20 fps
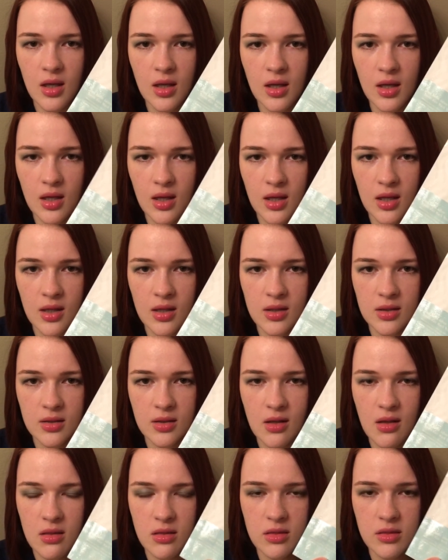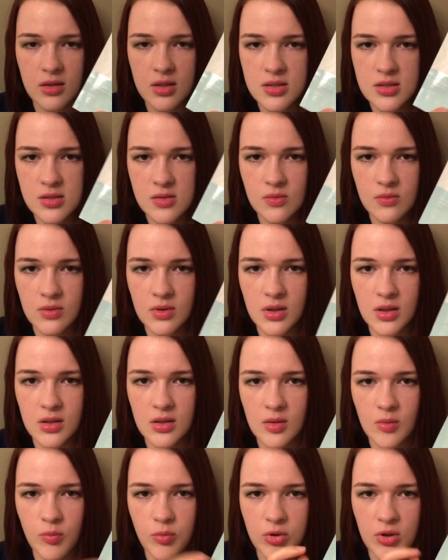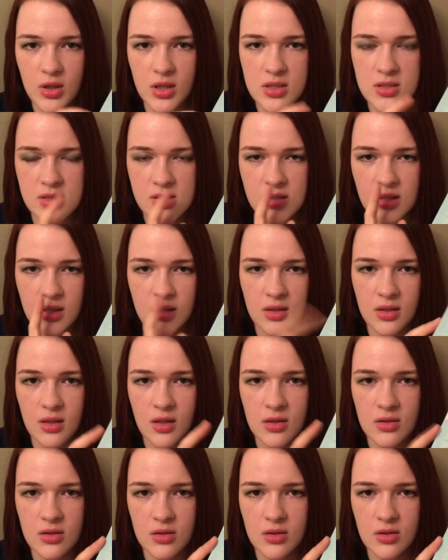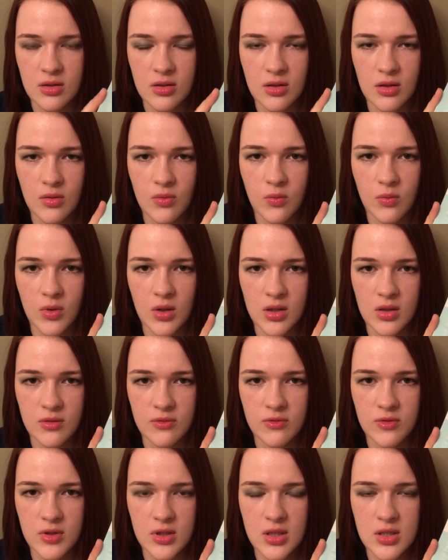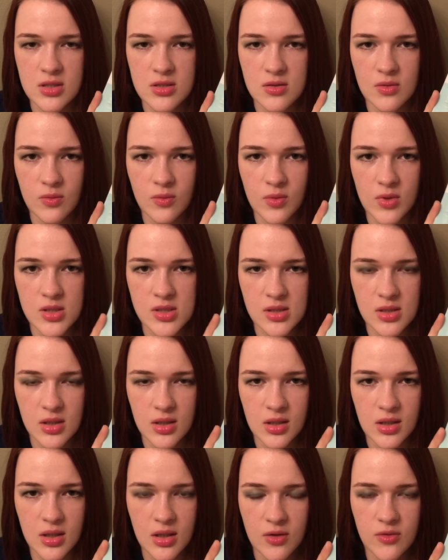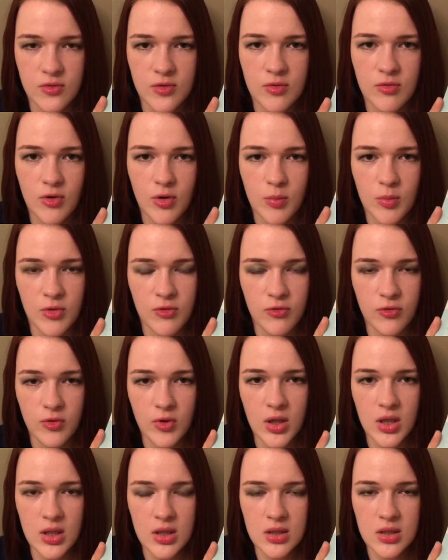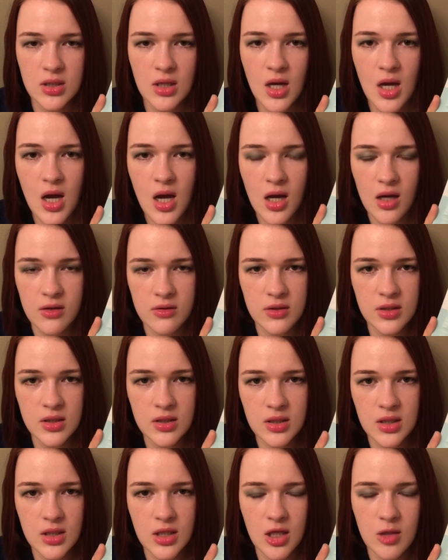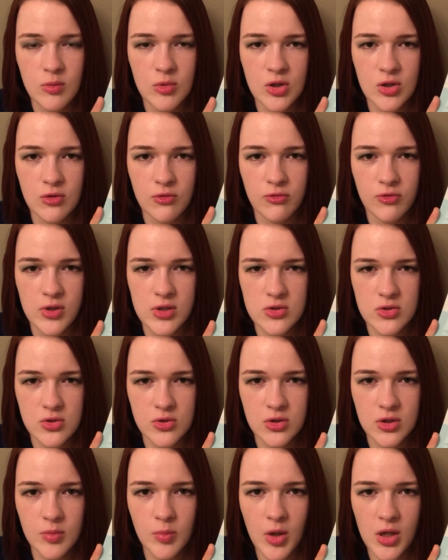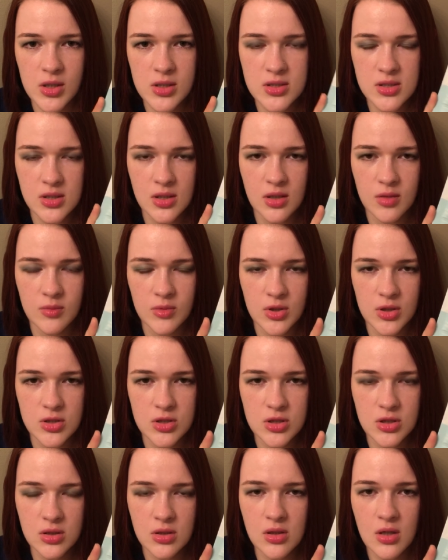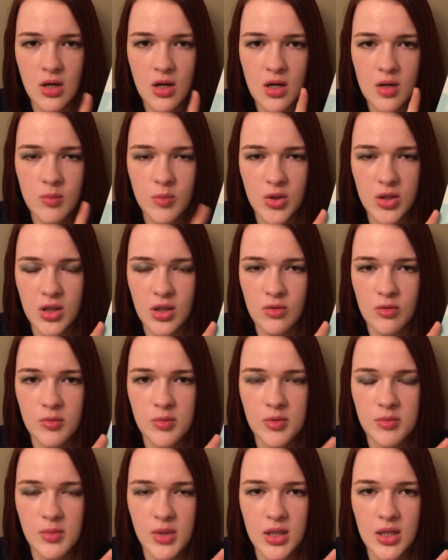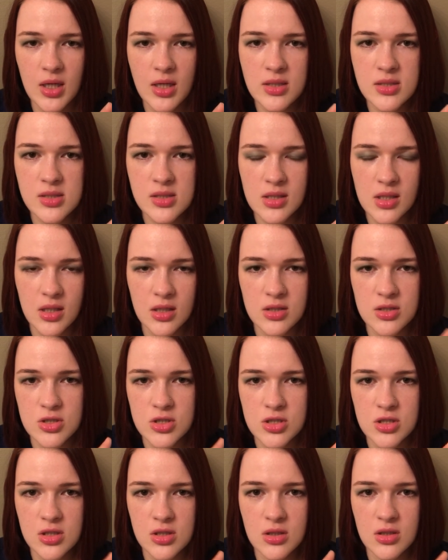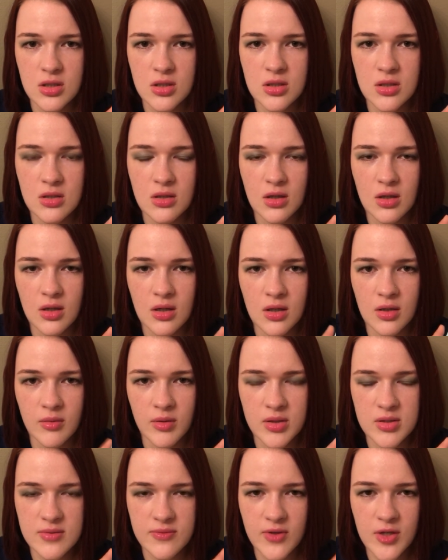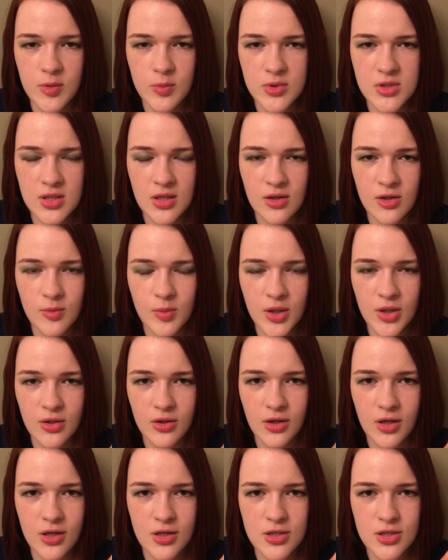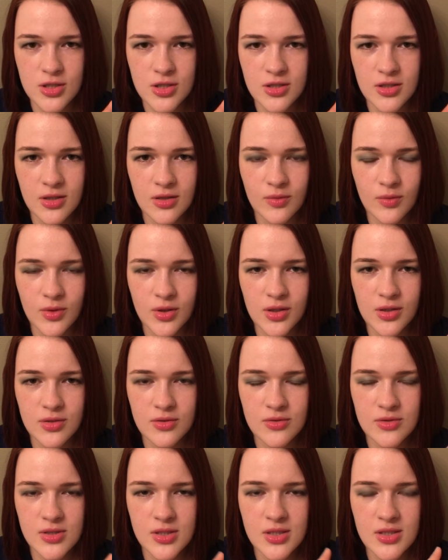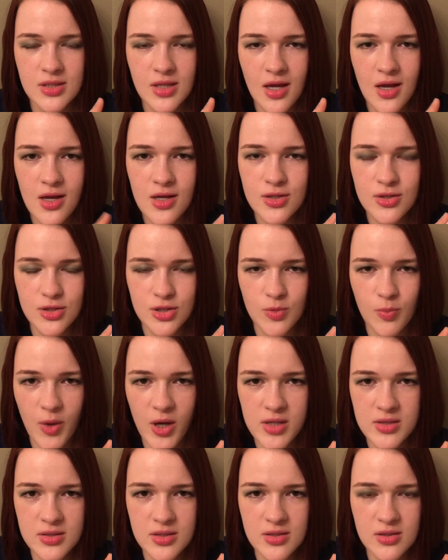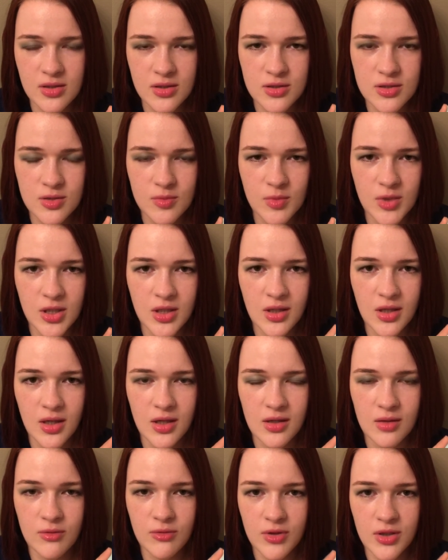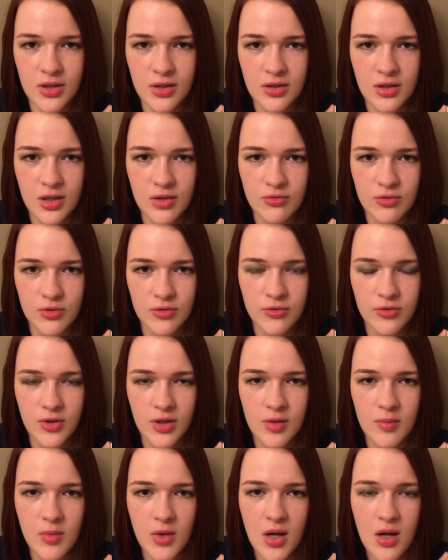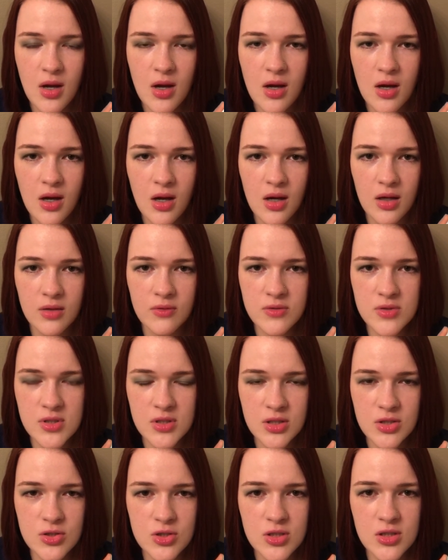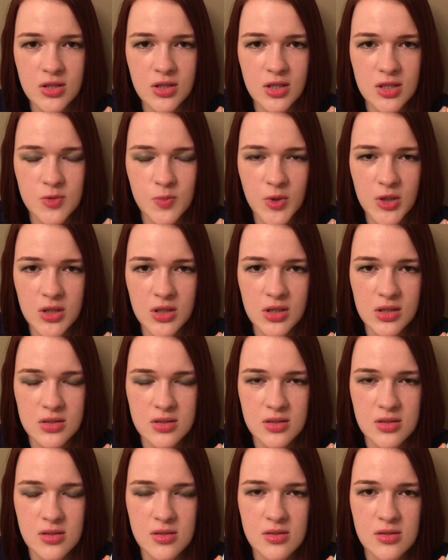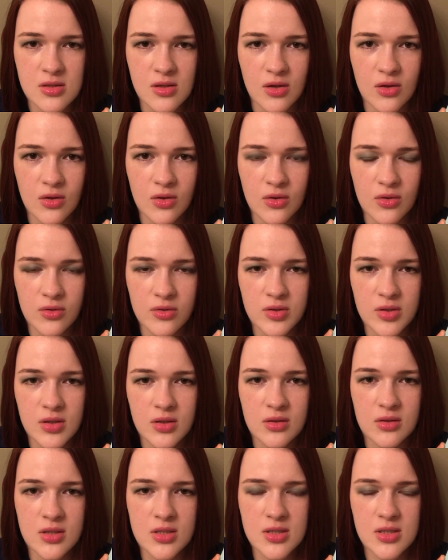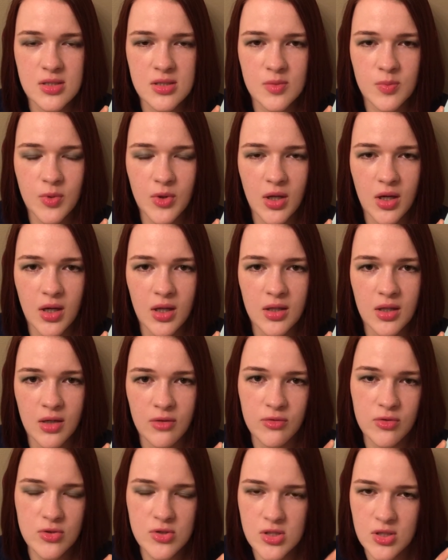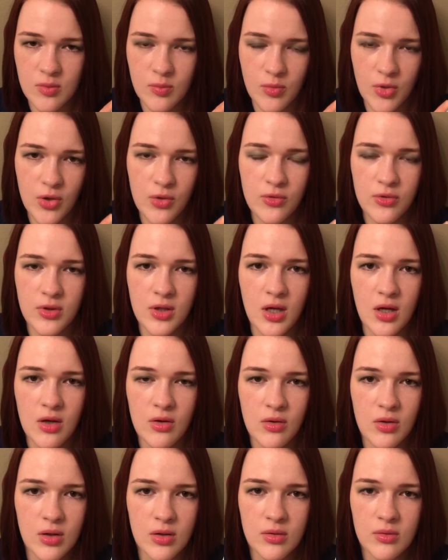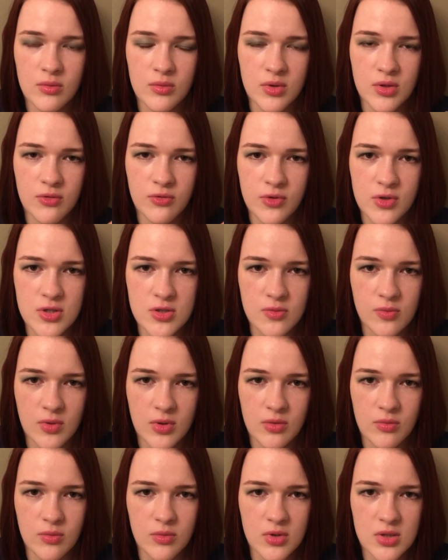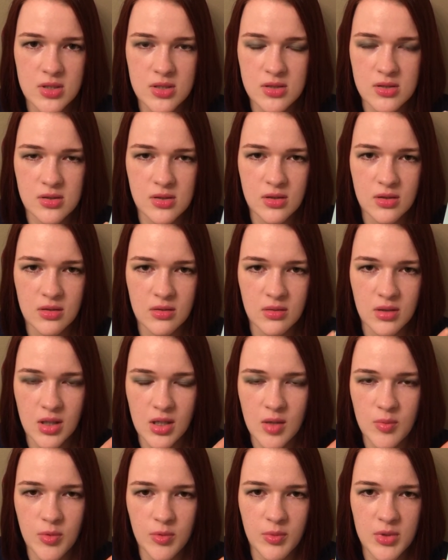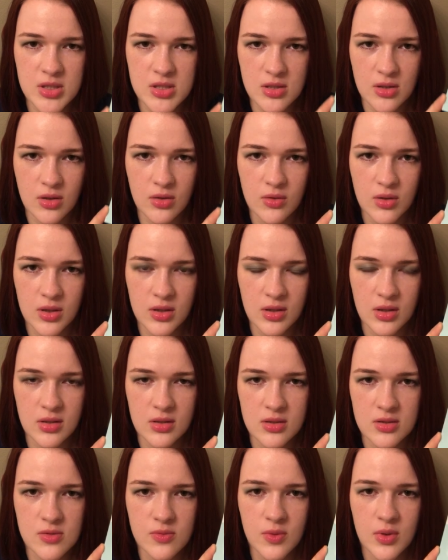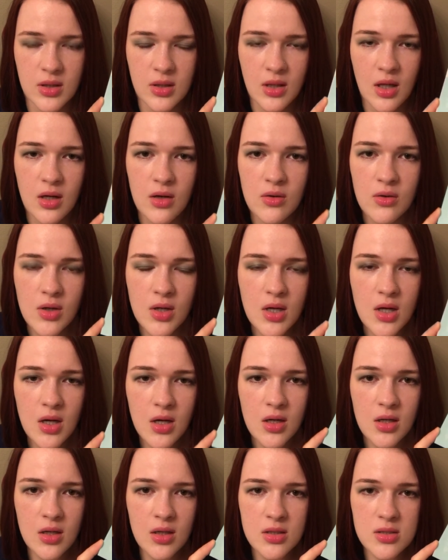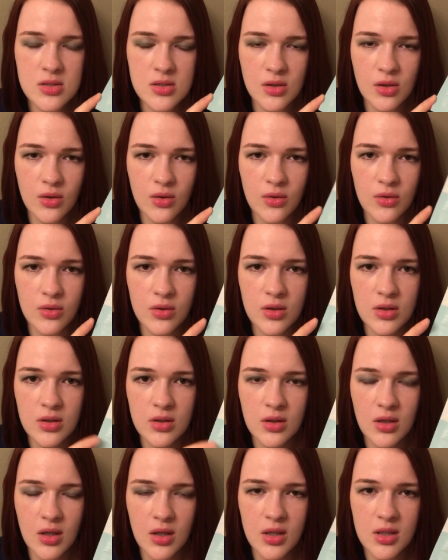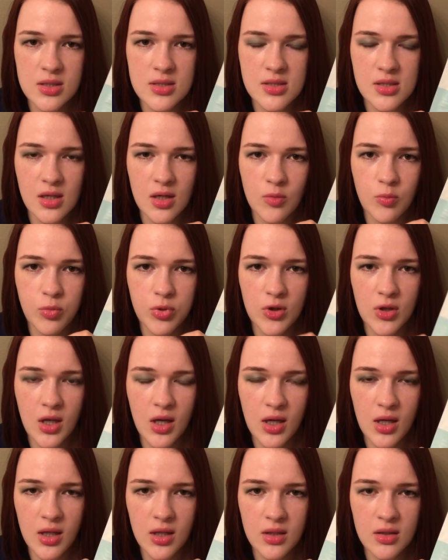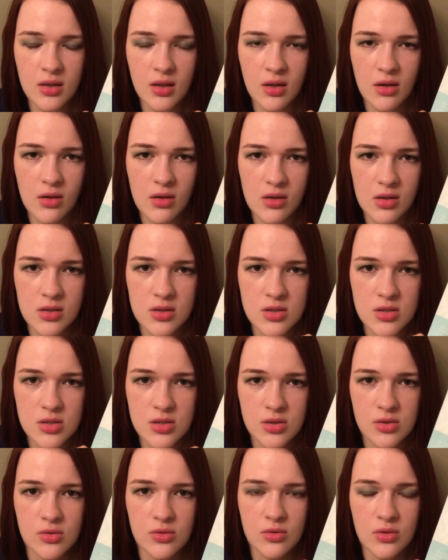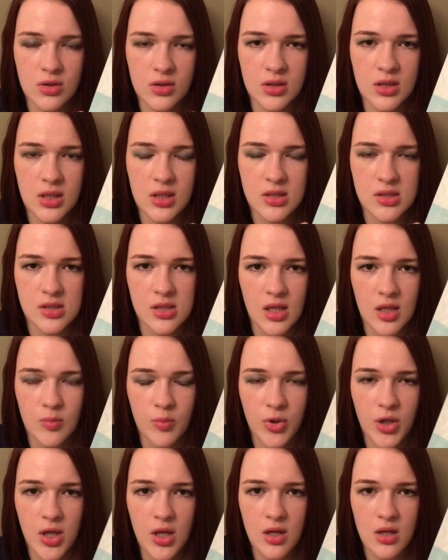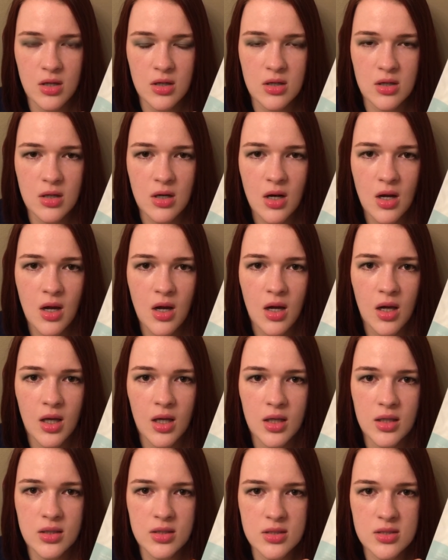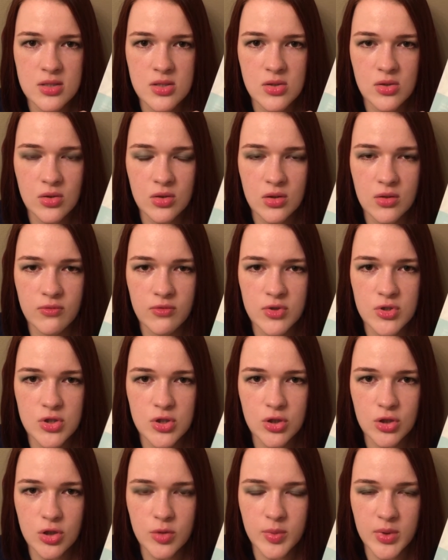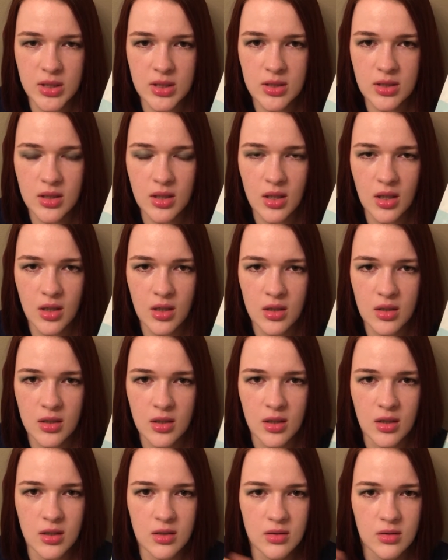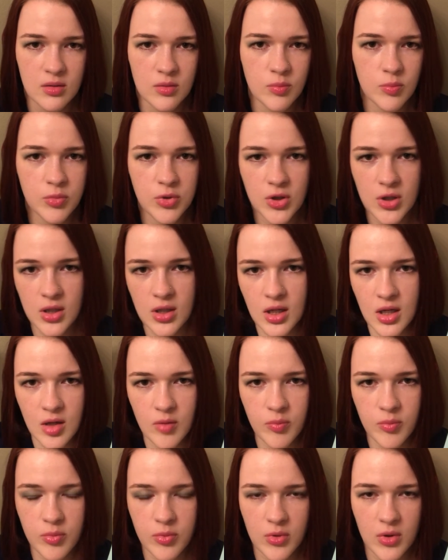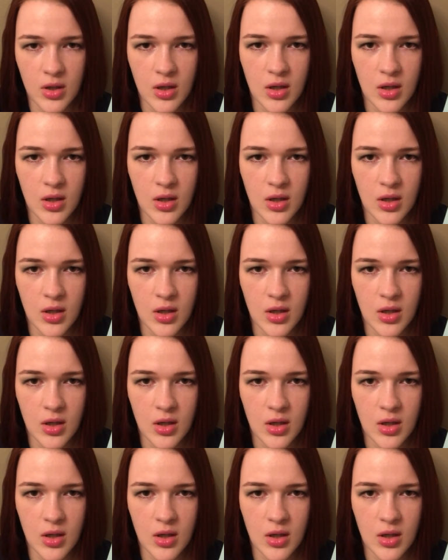and this one plus another one of these was a gift from a friend i think they came in her Facetory box i'm not sure but that would be my guess and she uh, is very particular about her hair she didn't want to use these so she passed these on to me and i'm very grateful for them uh, it was an interesting experience so this is applied i've used them both now the first one was uh, a couple months ago and then this one now so it's applied onto clean damp hair and it's sort of a turban and put it up.